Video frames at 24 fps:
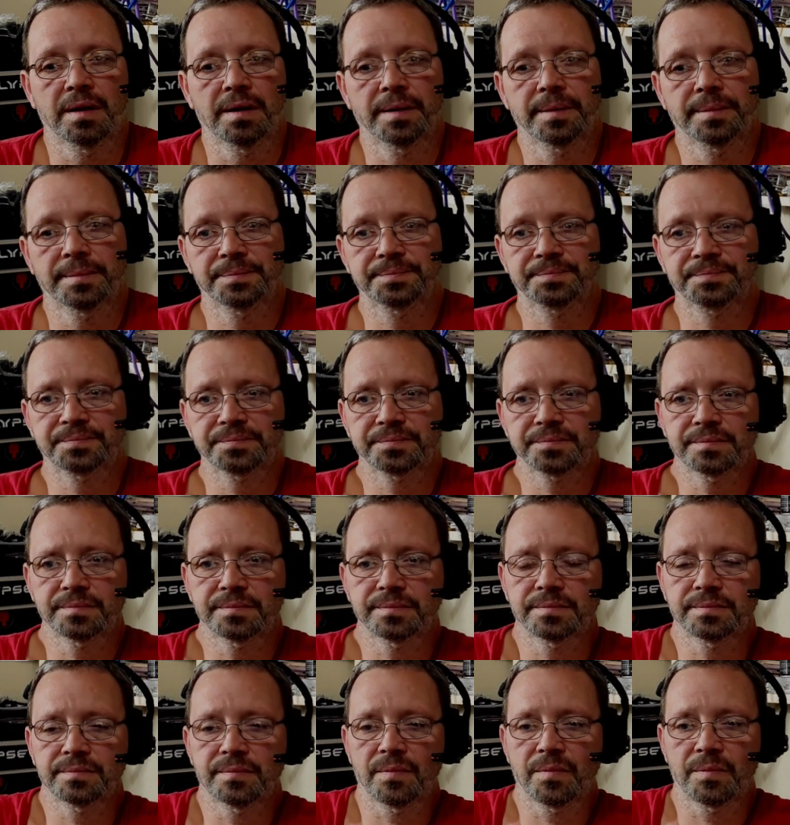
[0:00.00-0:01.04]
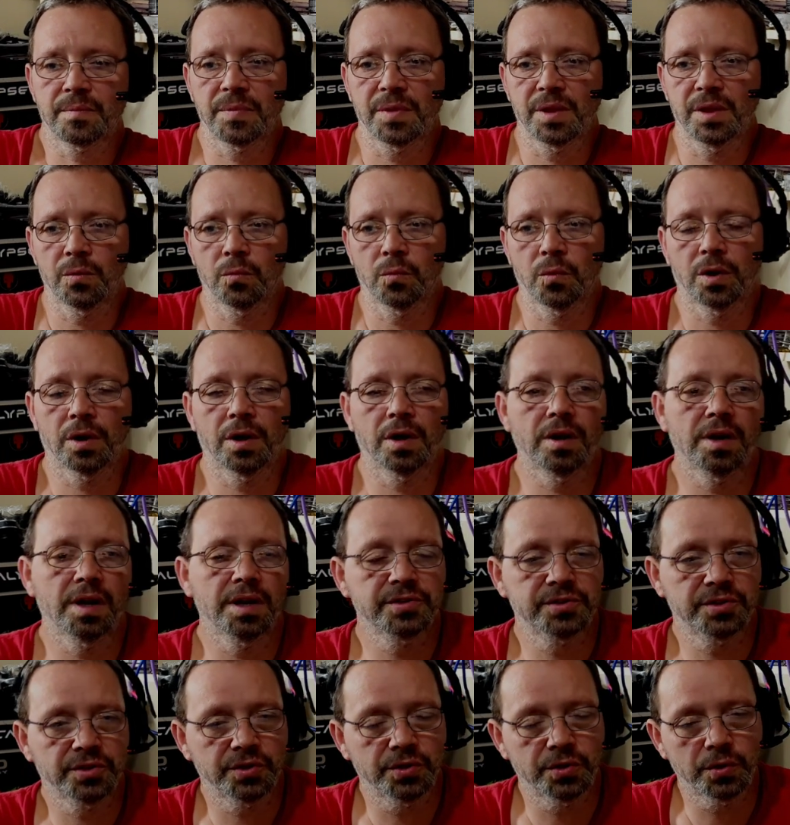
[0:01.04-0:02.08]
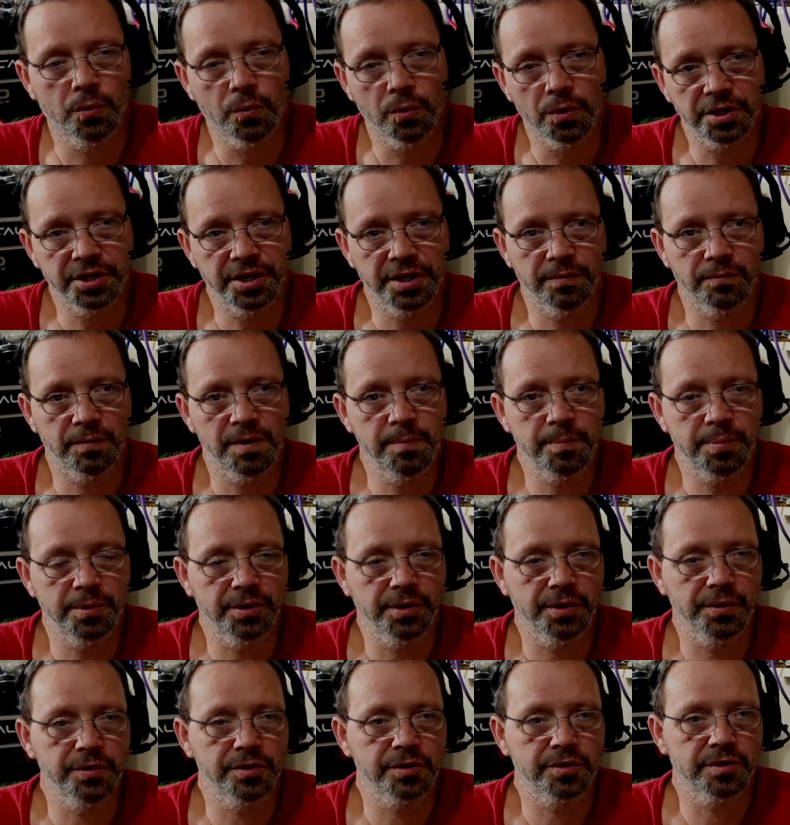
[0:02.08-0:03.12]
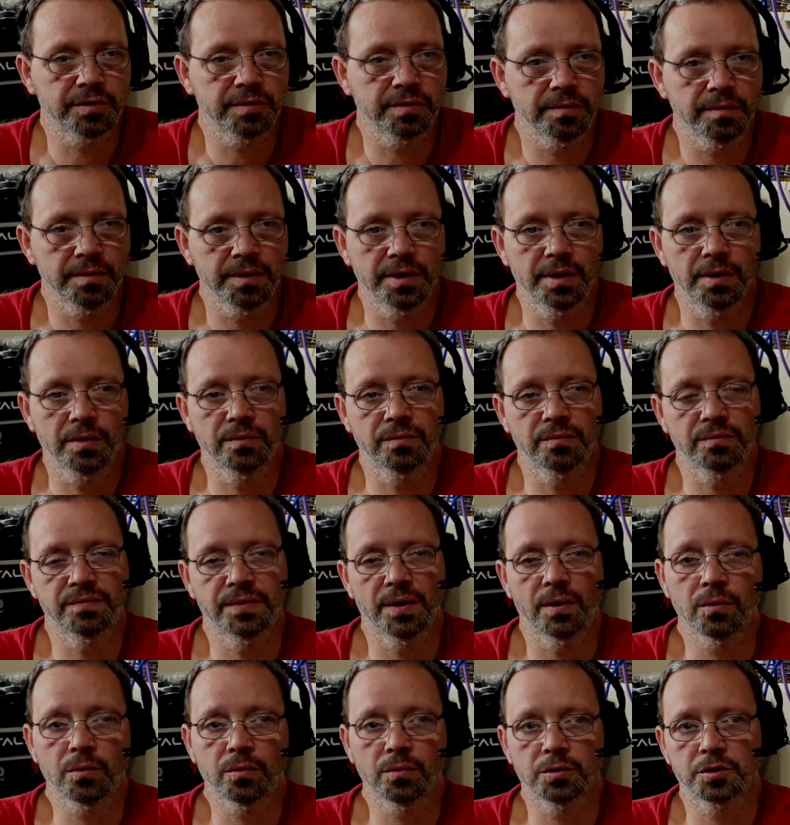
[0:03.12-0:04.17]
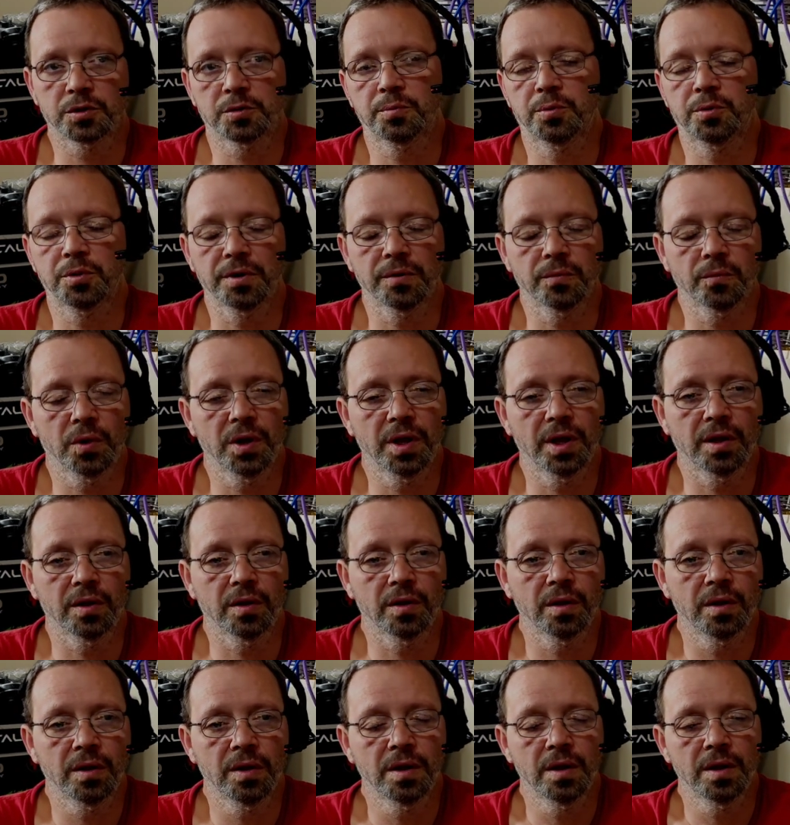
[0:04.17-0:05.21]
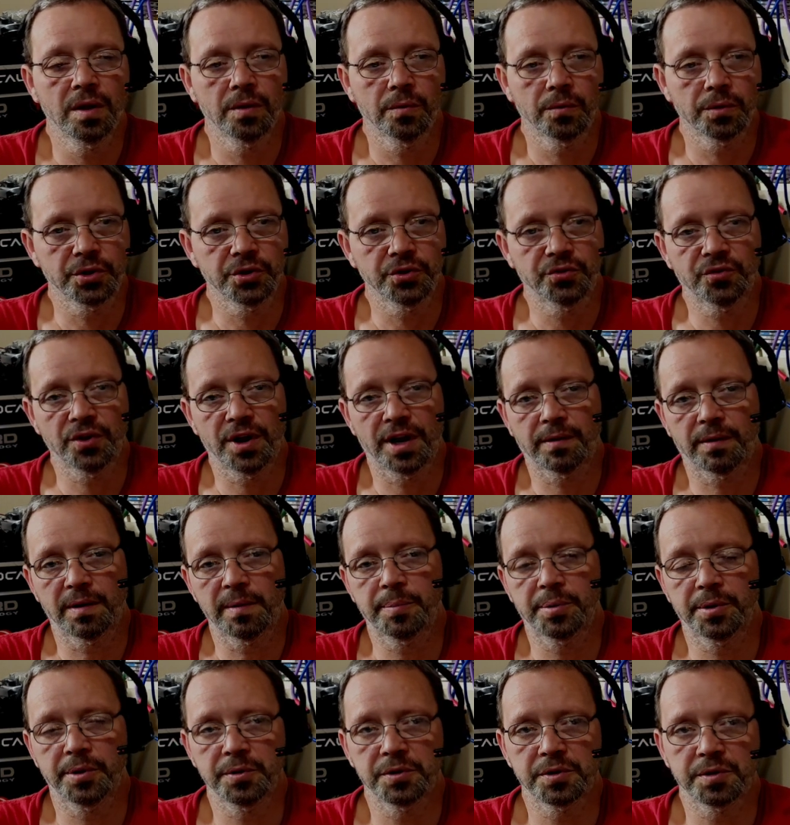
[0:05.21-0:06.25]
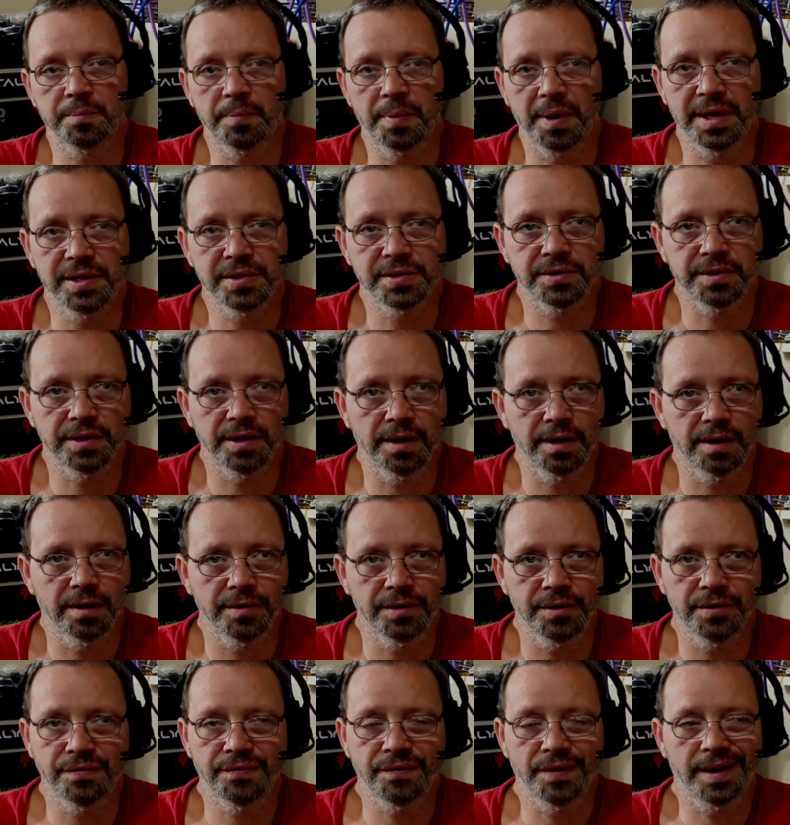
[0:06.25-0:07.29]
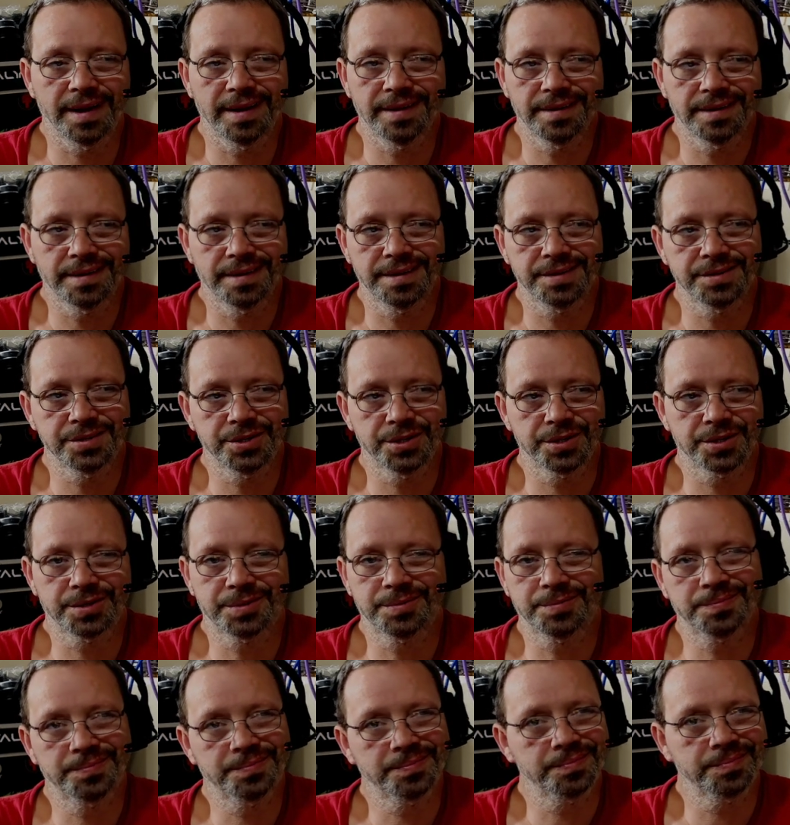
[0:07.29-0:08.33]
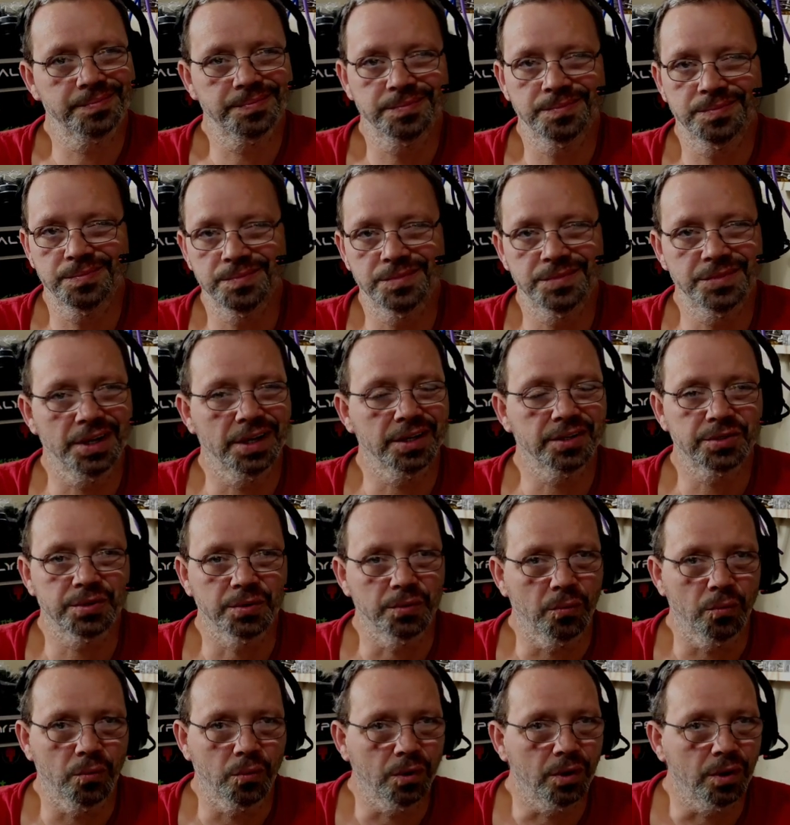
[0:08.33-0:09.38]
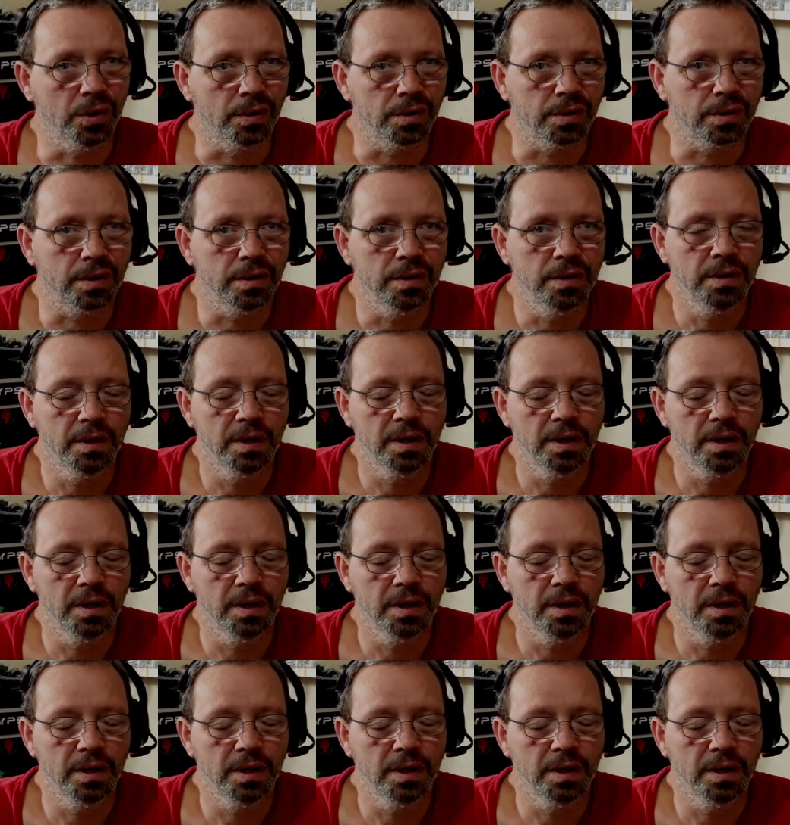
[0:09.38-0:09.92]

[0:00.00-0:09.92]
them. Whereas a door can reproduce, vocals pretty well. When you try to reproduce bass there, you find that it just doesn't work.